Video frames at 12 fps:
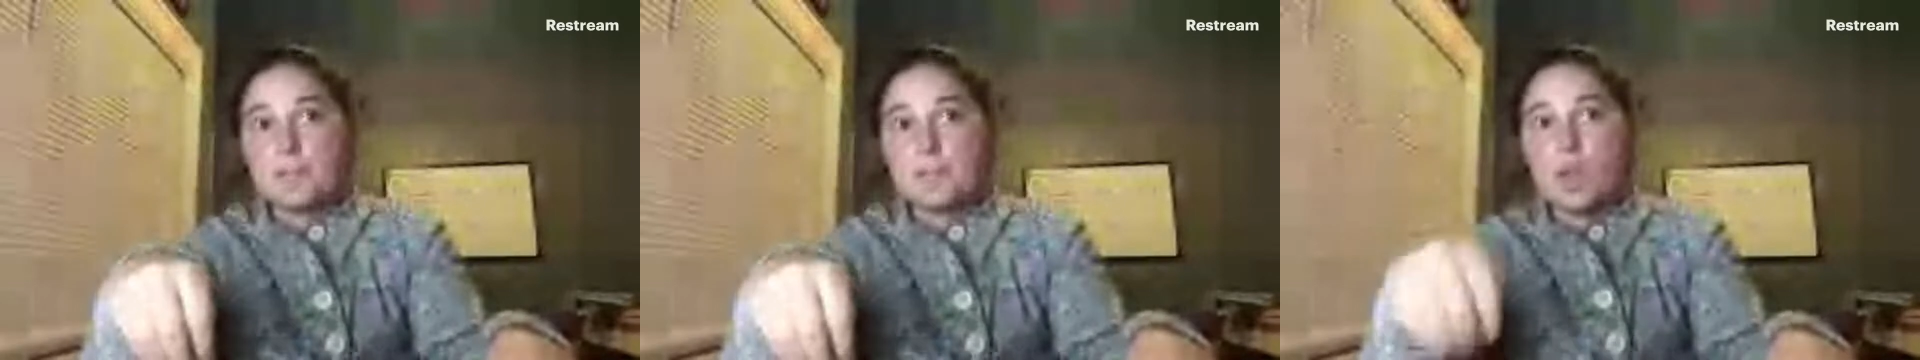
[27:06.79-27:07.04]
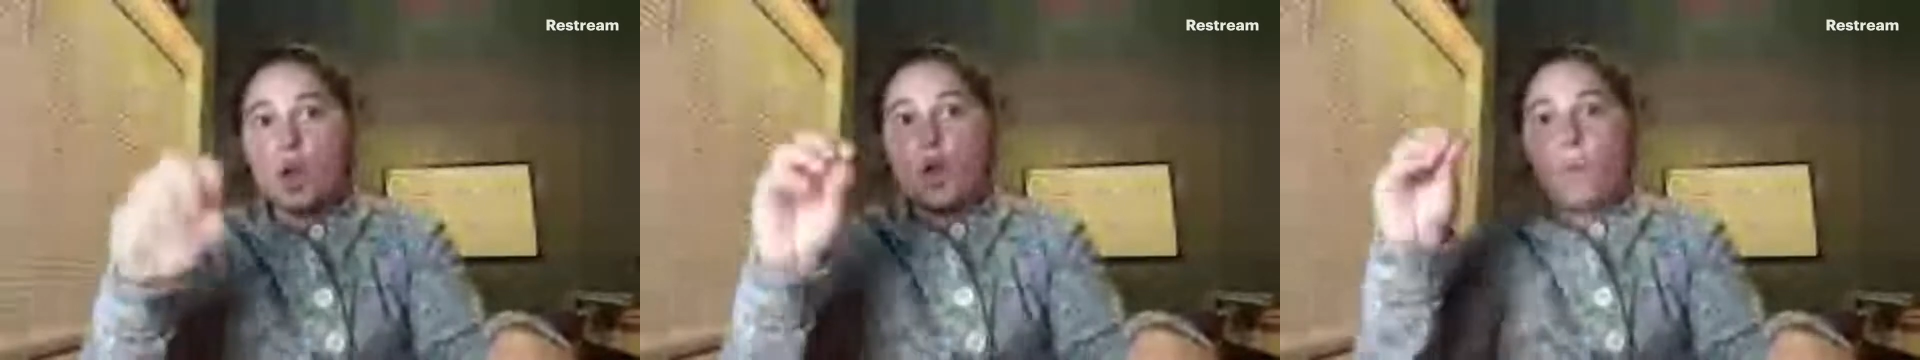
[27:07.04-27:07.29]

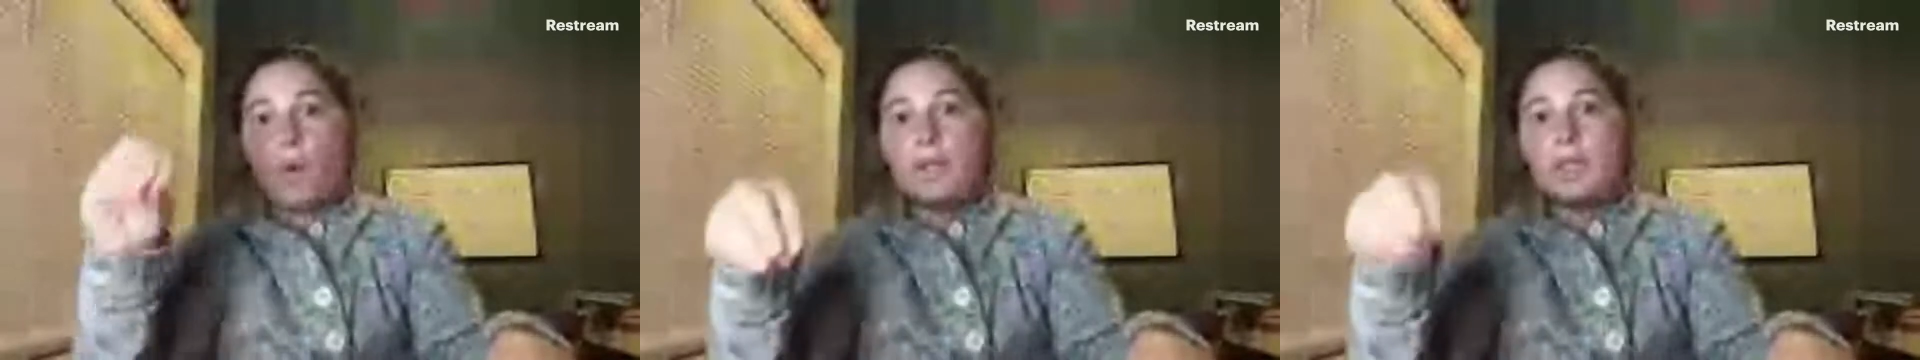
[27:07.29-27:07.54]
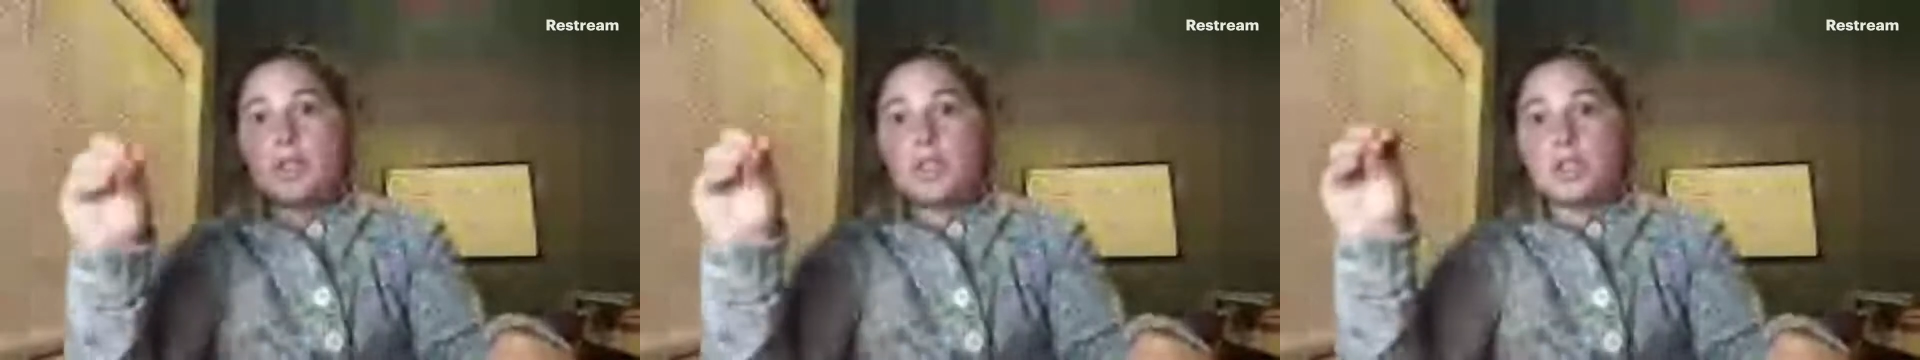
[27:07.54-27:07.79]
what
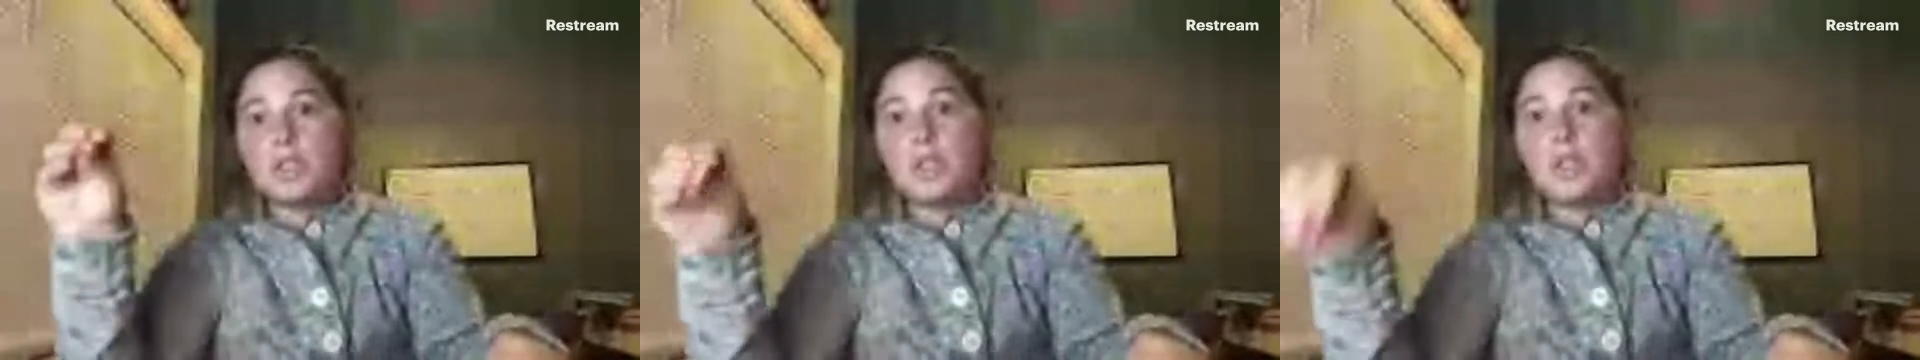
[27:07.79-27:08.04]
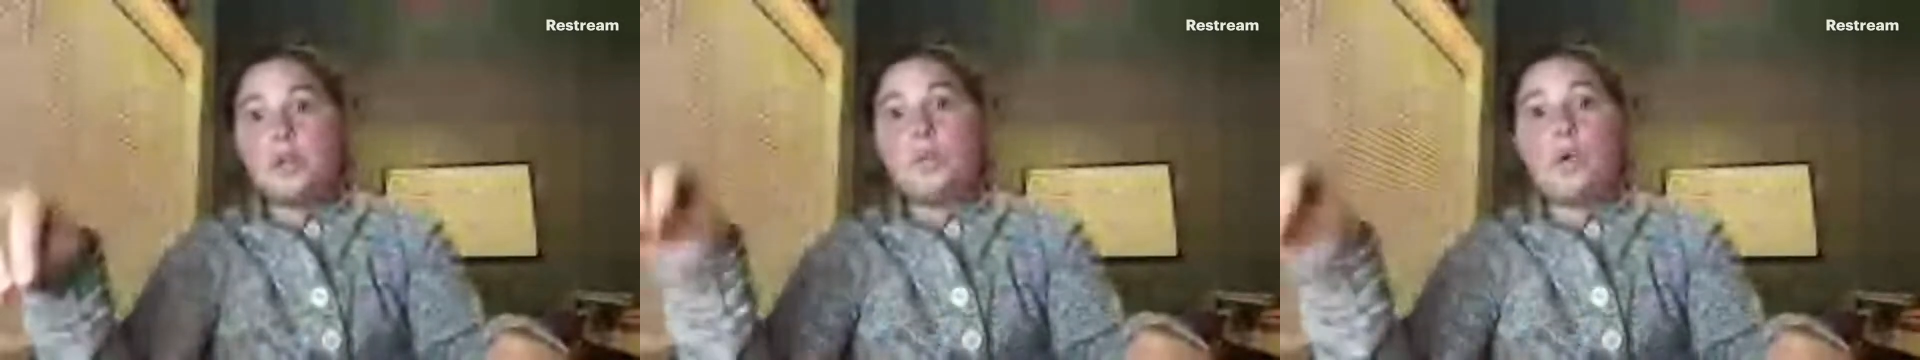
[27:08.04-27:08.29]
do you
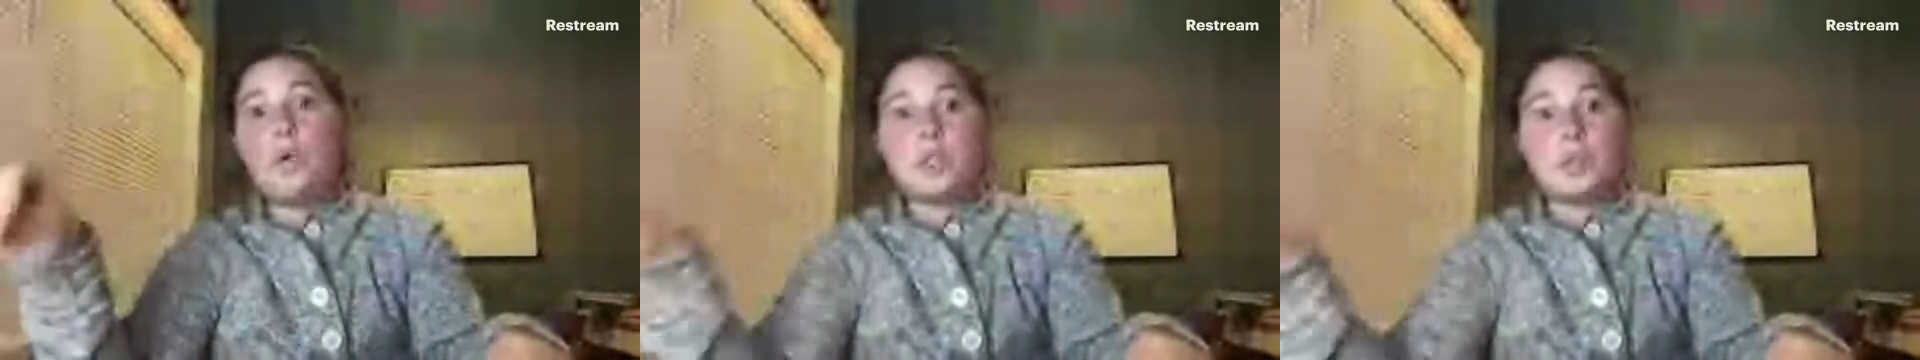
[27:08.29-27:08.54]
want to have